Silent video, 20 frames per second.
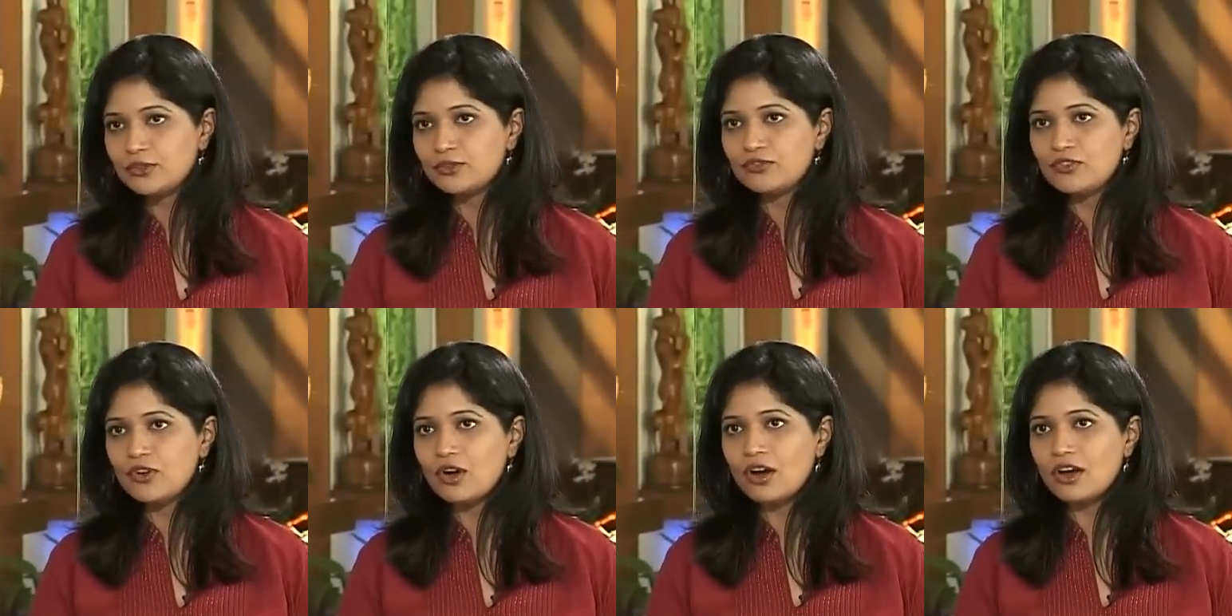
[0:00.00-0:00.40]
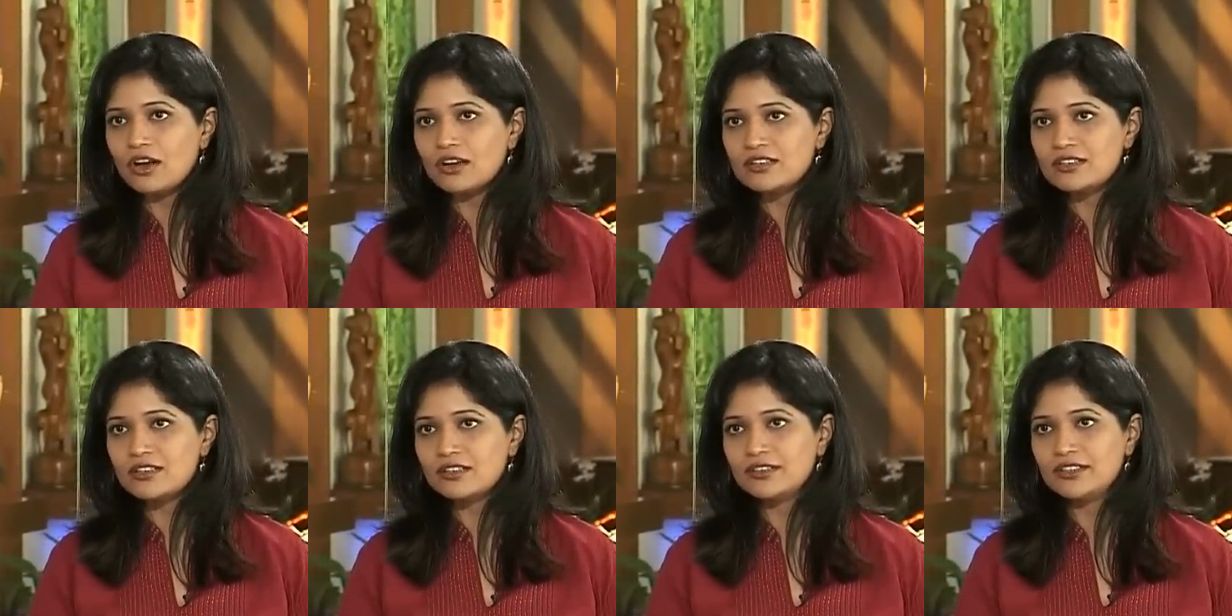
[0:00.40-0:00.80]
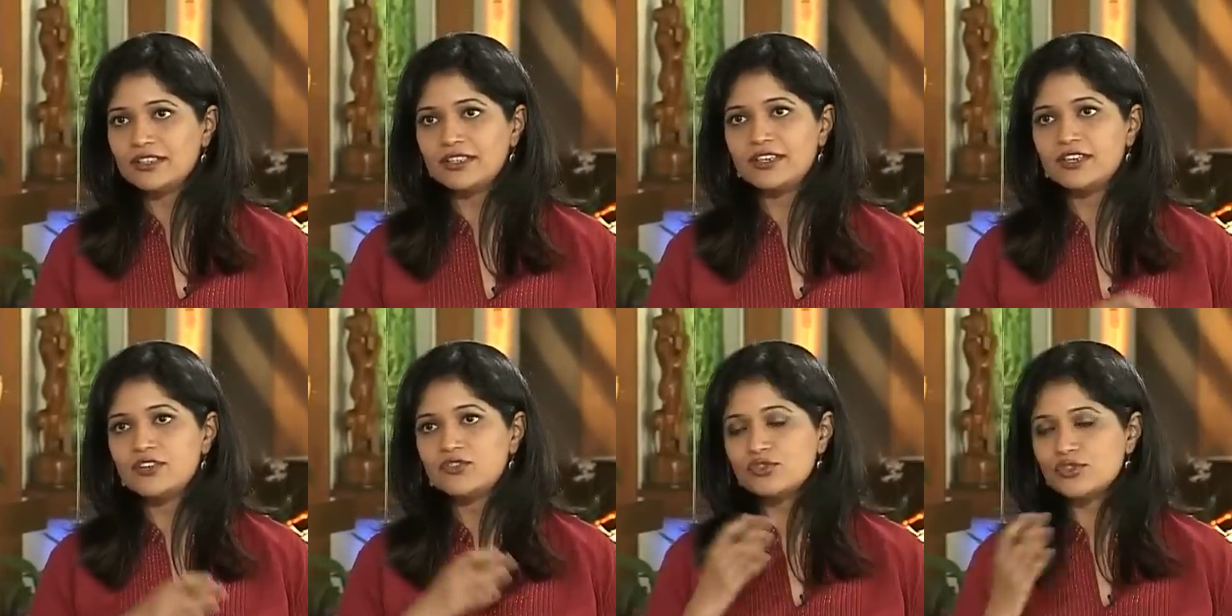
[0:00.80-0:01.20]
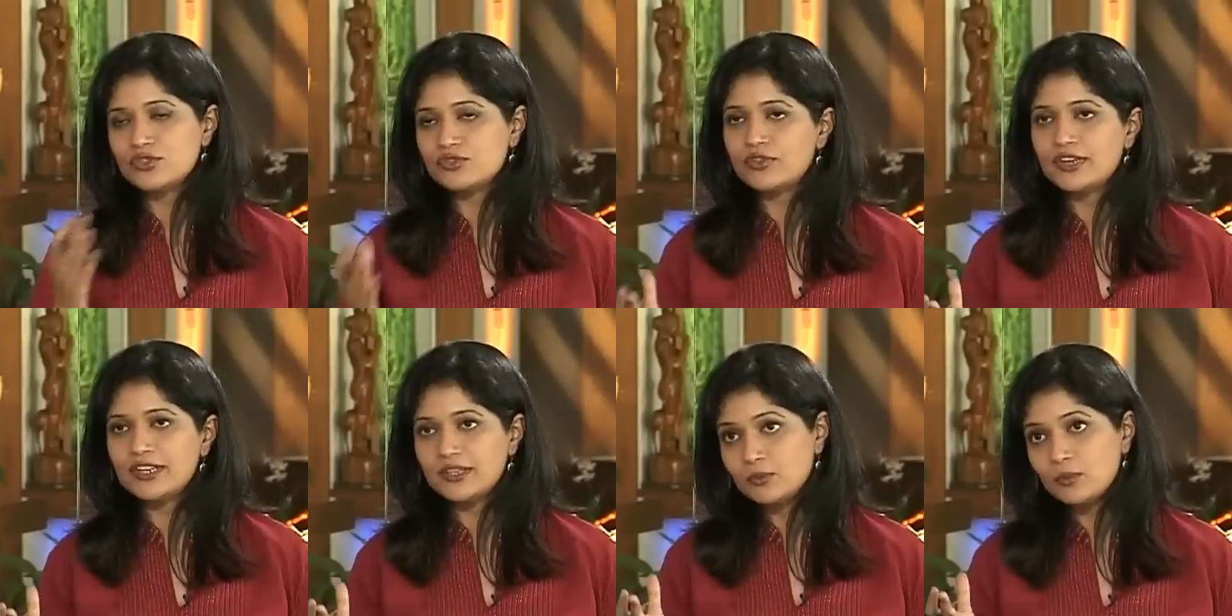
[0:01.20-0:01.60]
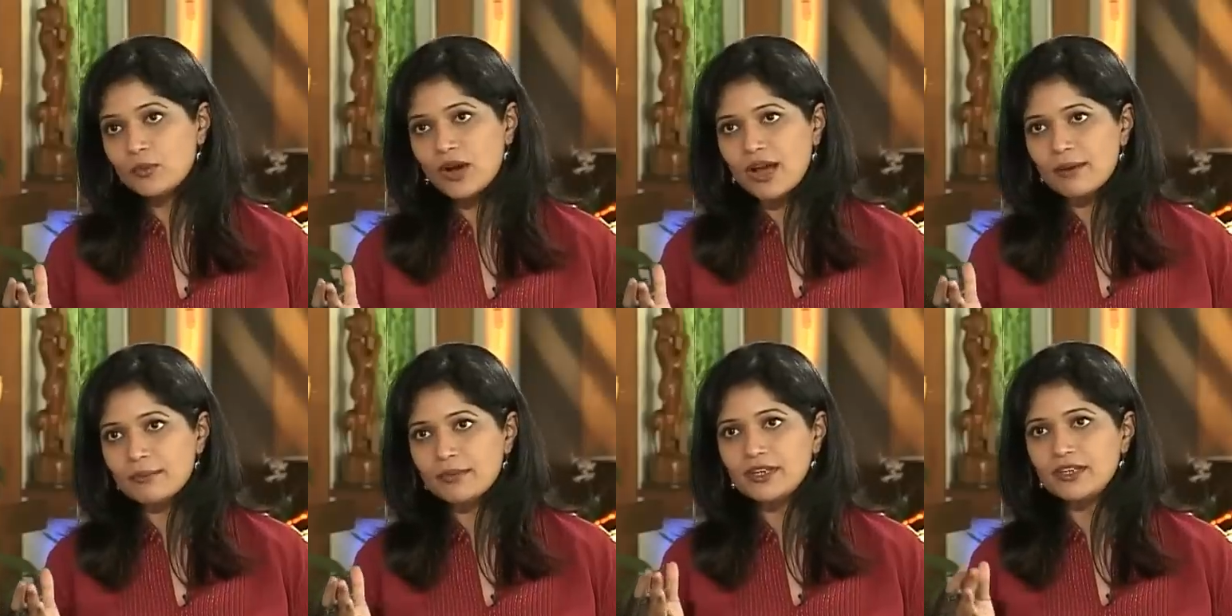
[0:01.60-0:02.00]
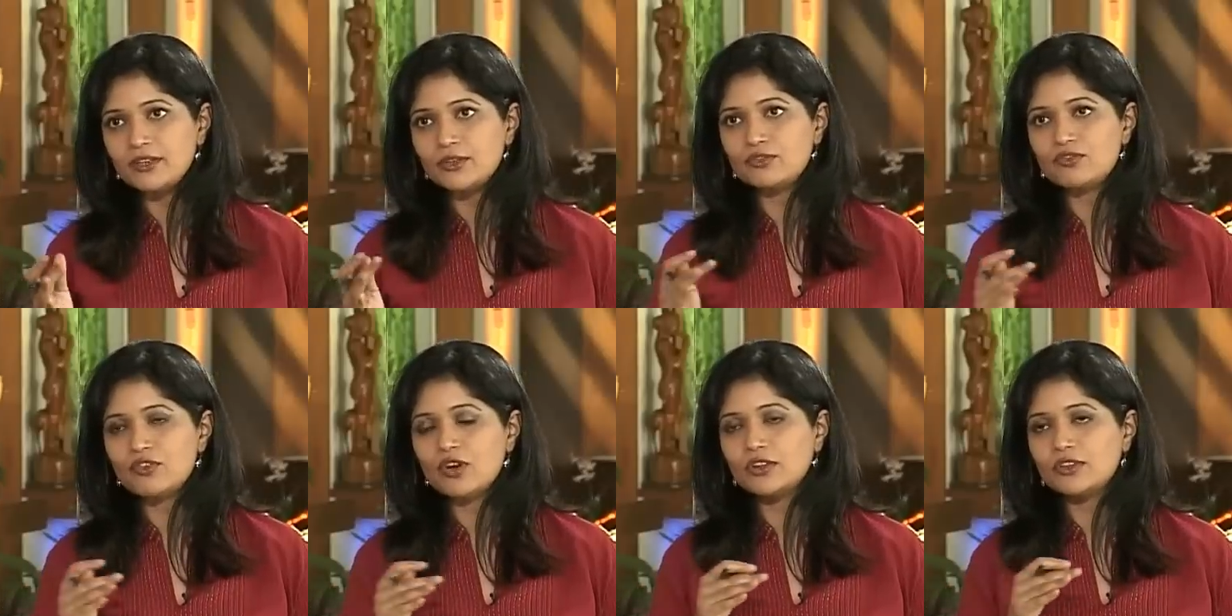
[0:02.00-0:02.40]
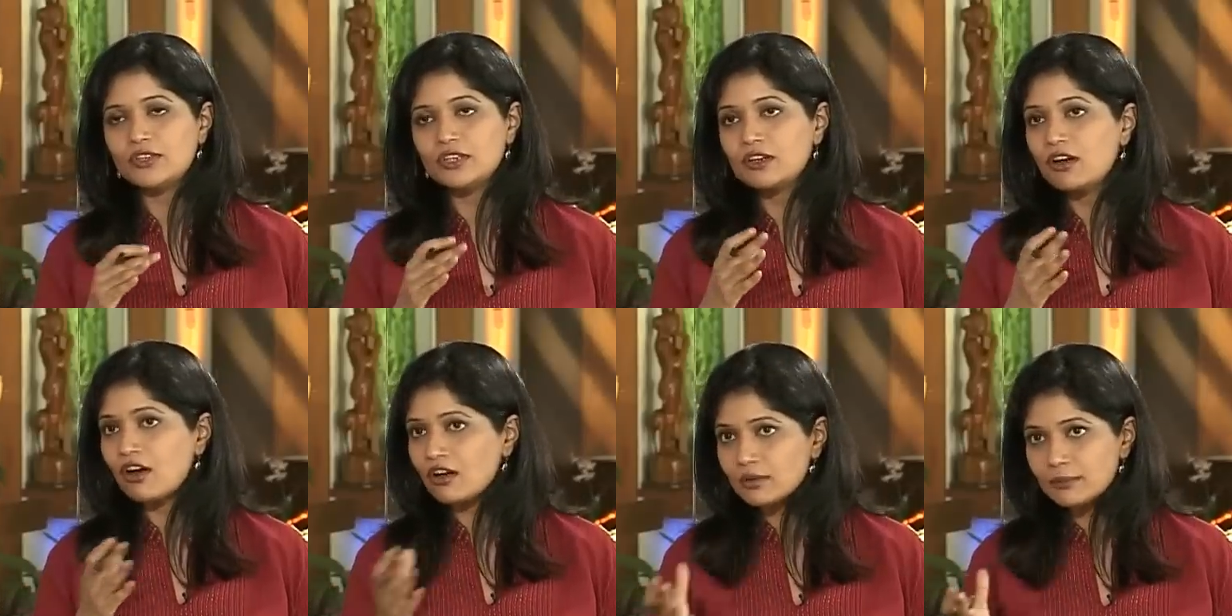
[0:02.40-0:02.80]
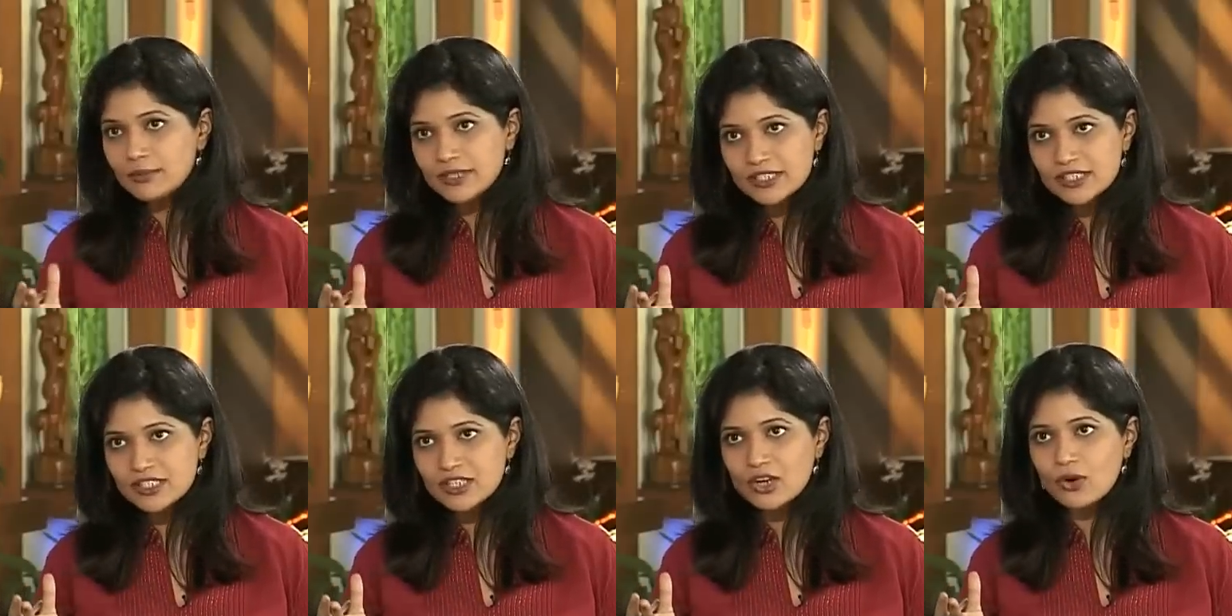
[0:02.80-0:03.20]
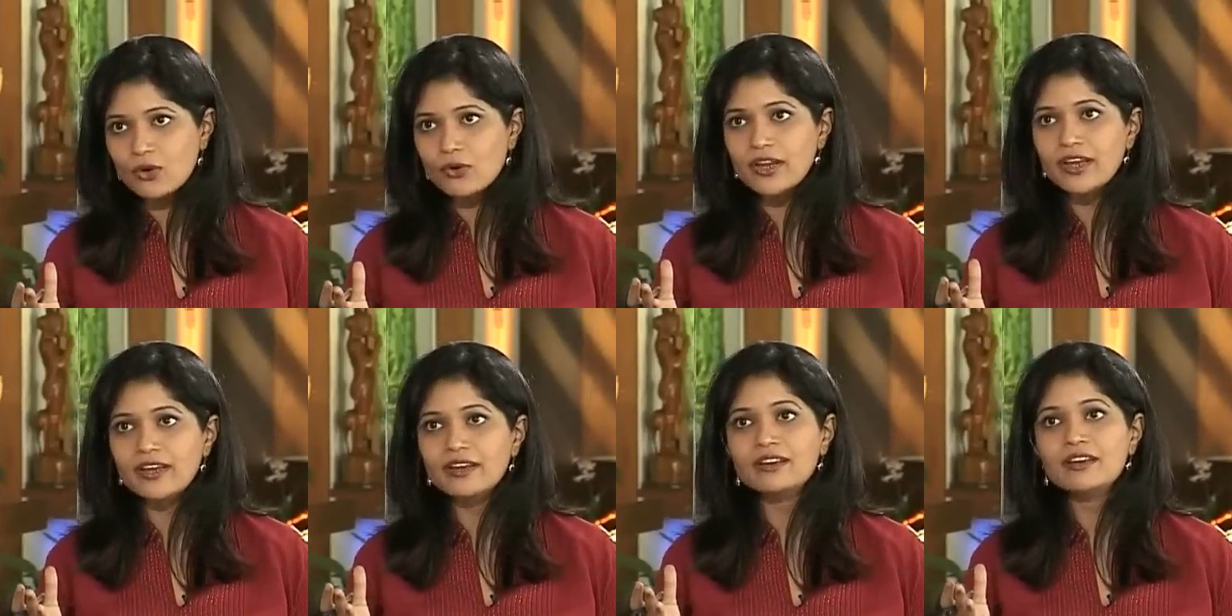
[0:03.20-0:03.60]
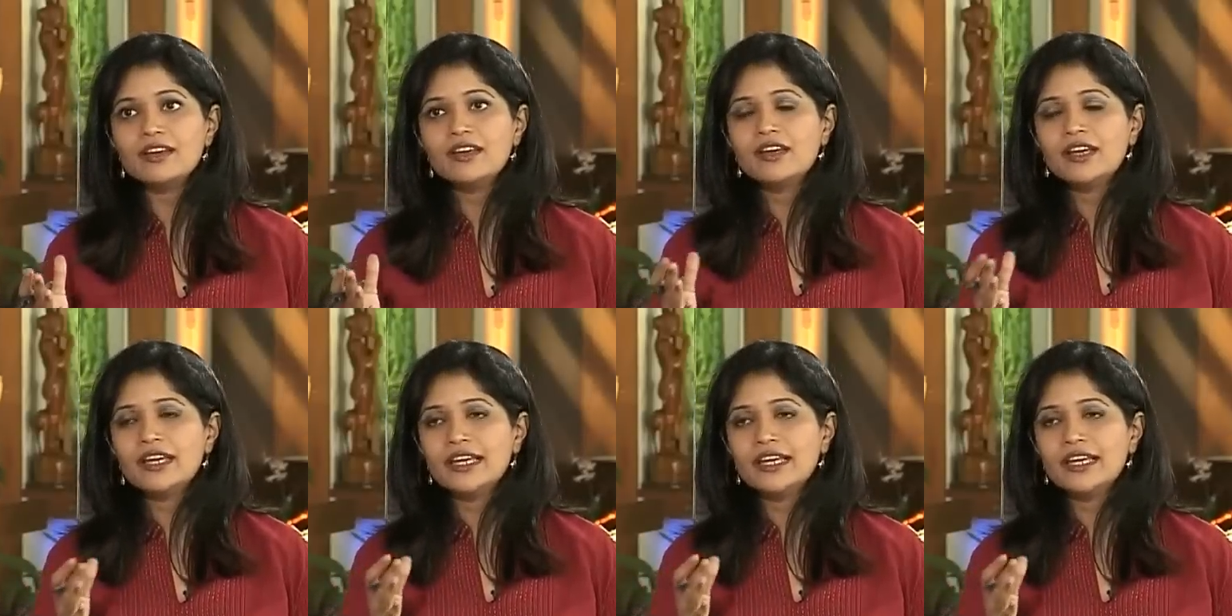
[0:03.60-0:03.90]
You've got the interest rate whammy, you've got the economy slowing,